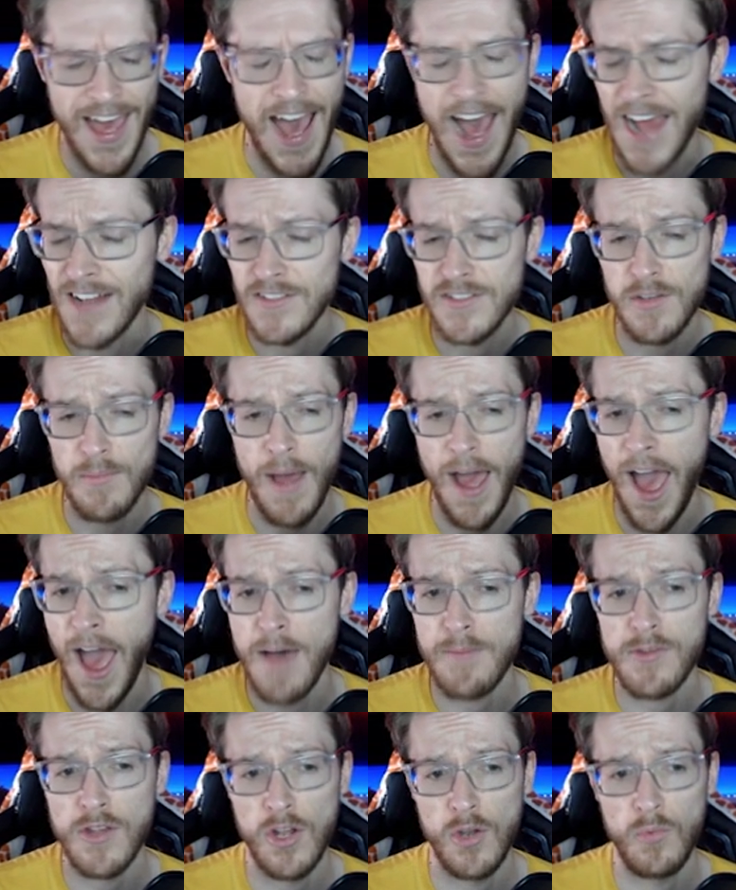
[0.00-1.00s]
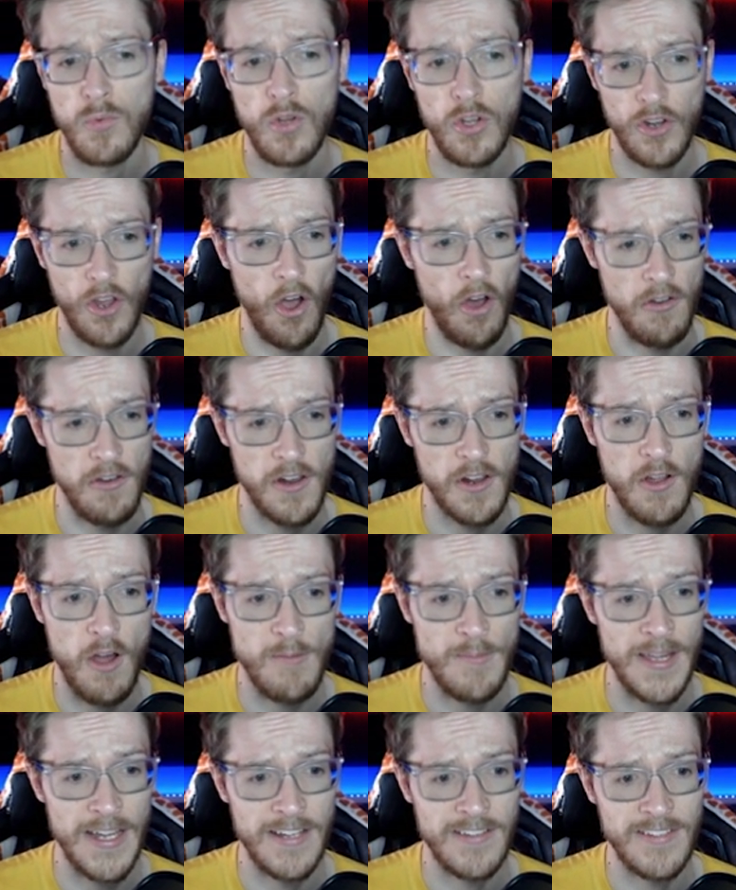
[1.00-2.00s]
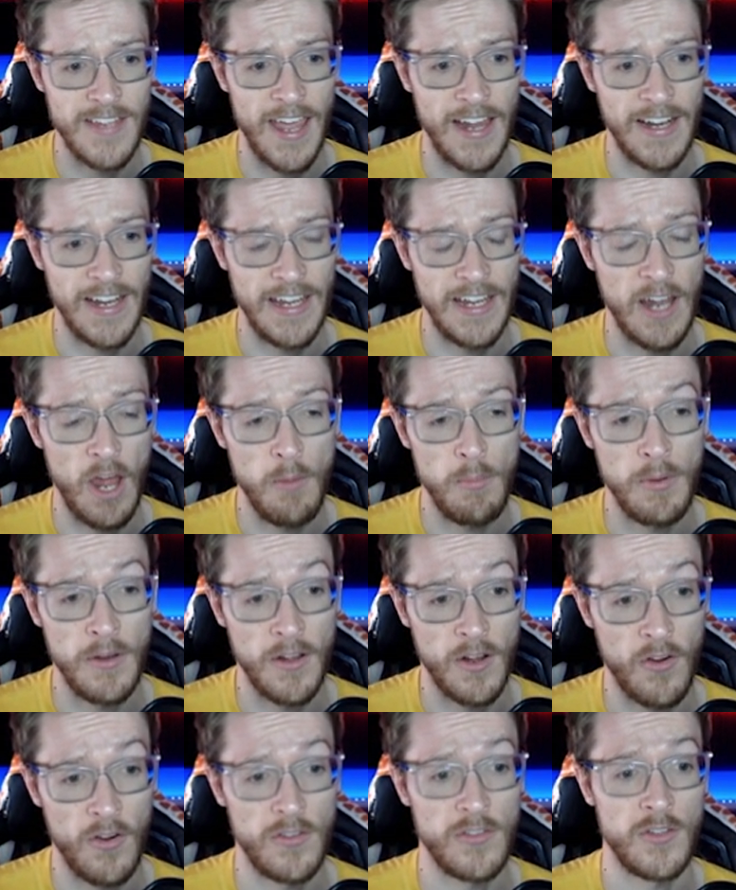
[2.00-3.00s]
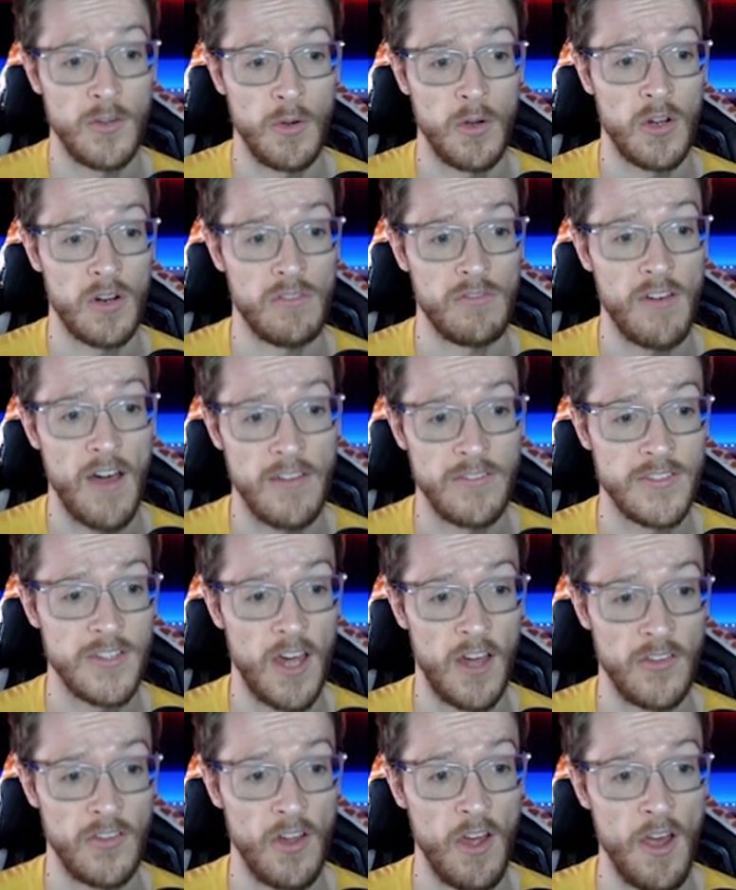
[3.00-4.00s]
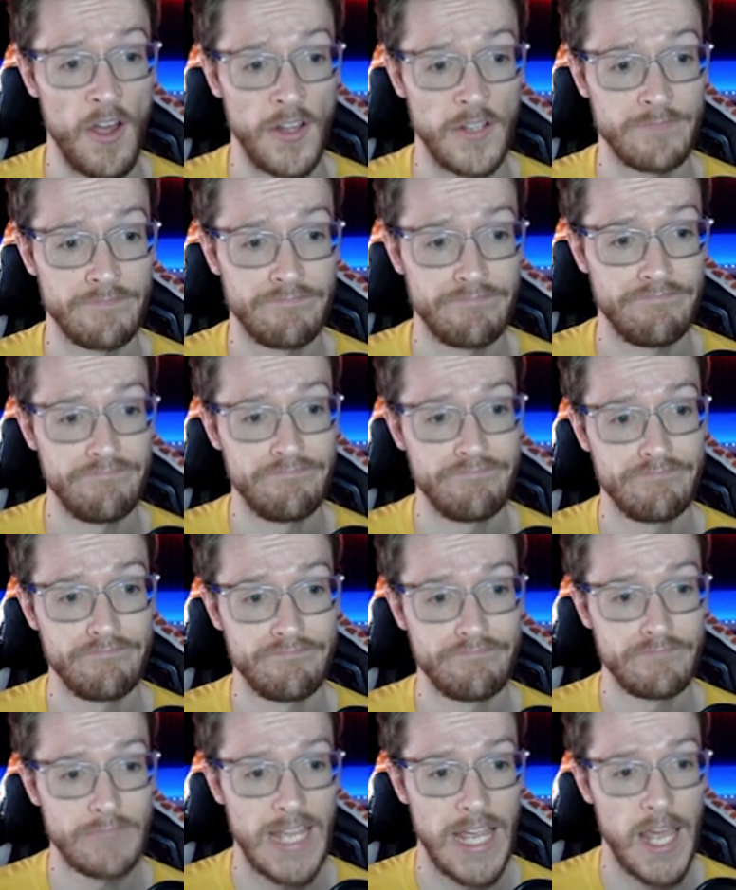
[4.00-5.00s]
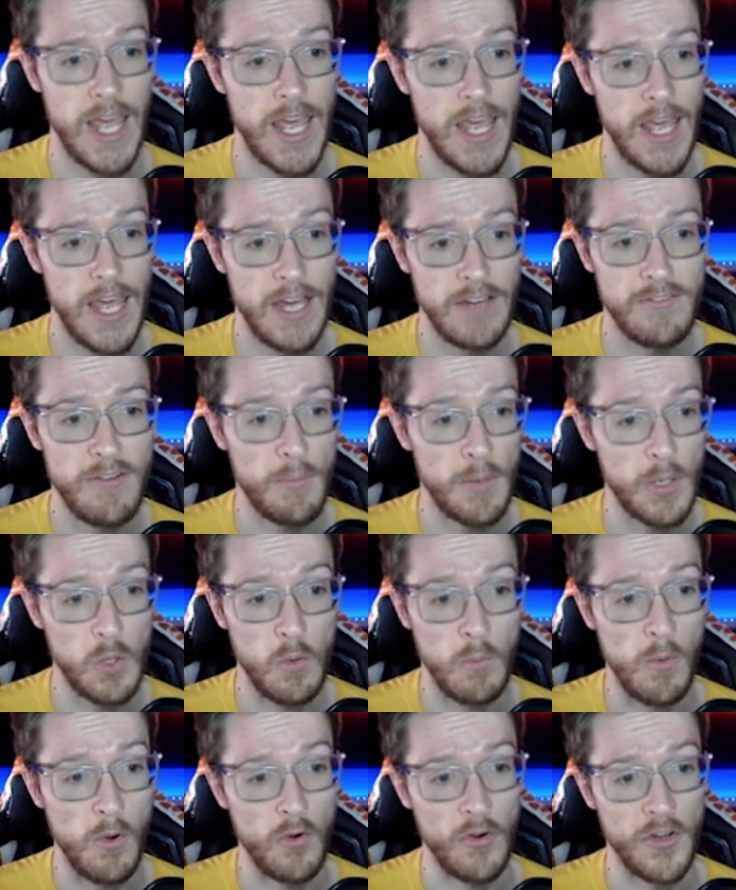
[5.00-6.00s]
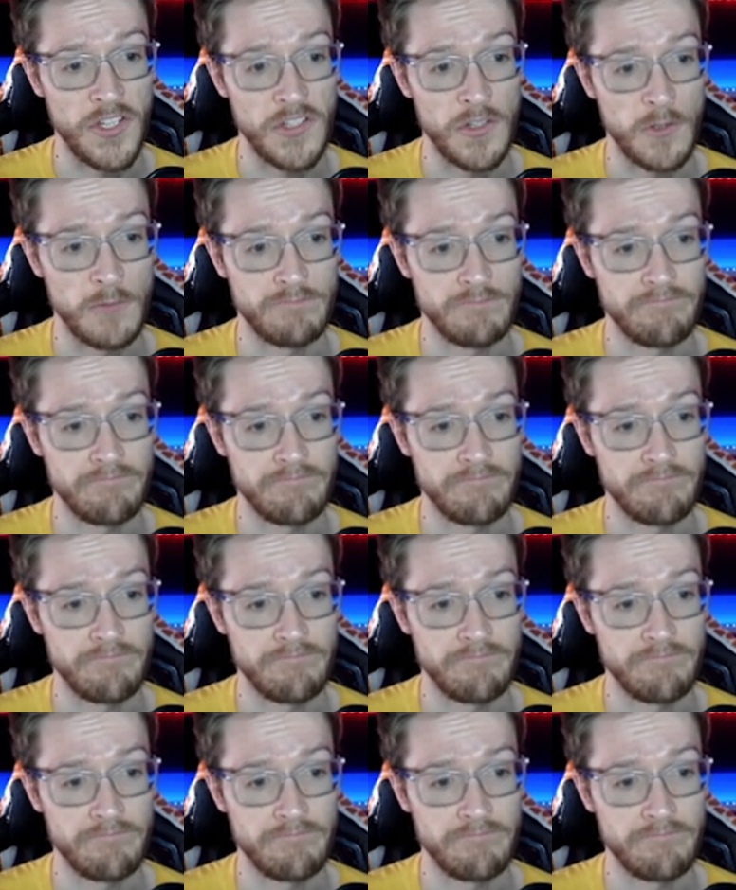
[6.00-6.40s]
And some absolute god commented saying that he'd opened a crystal and got a 5-star Zerg from a normal crystal.